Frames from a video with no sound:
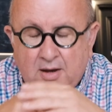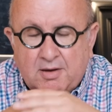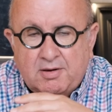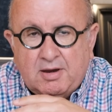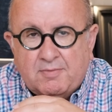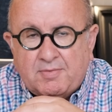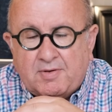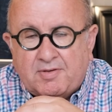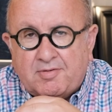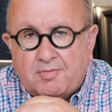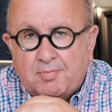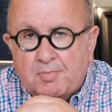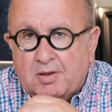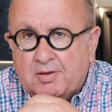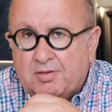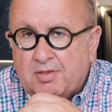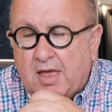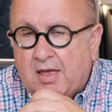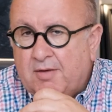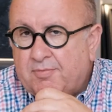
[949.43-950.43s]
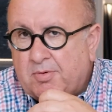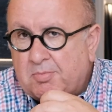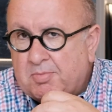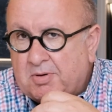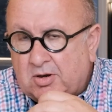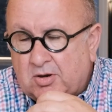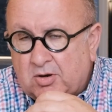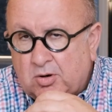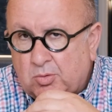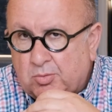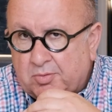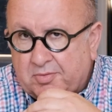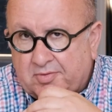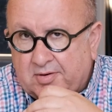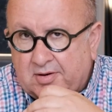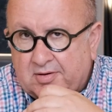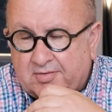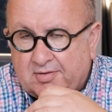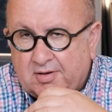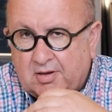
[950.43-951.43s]
David Smith, everybody knows
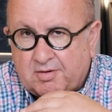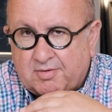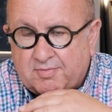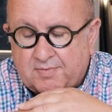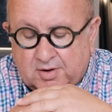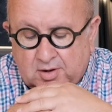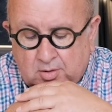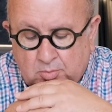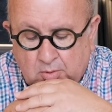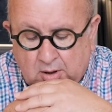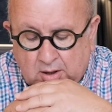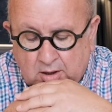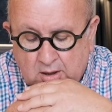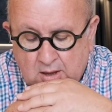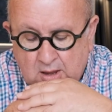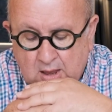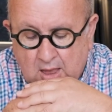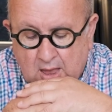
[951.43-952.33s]
he sells very well.